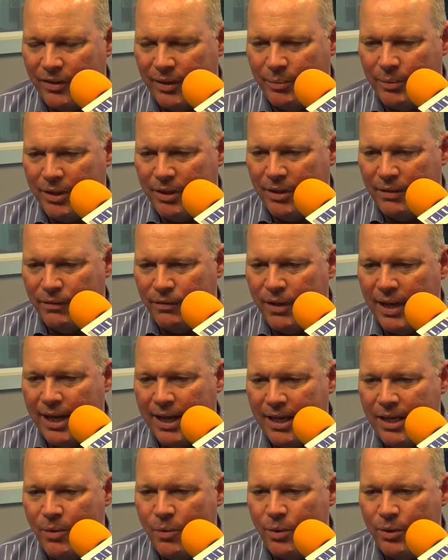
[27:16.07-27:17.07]
I mean, if
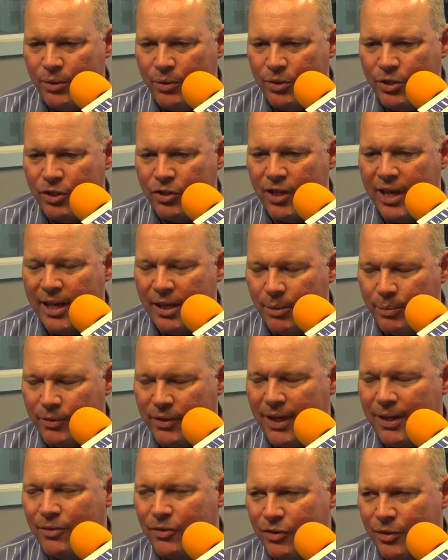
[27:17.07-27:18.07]
anyone who just
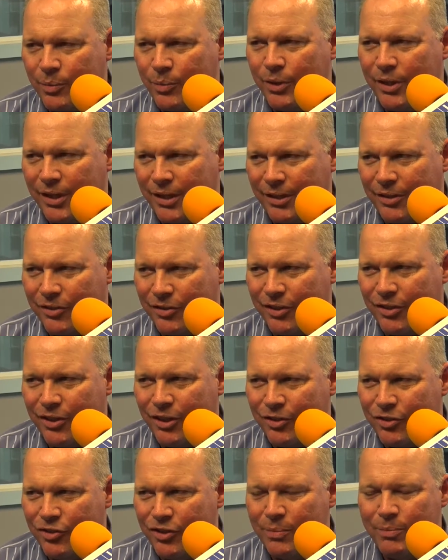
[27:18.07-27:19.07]
helps out someone else and
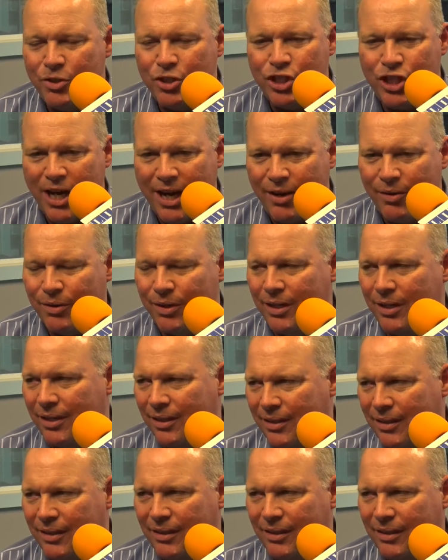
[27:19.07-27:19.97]
does some charity,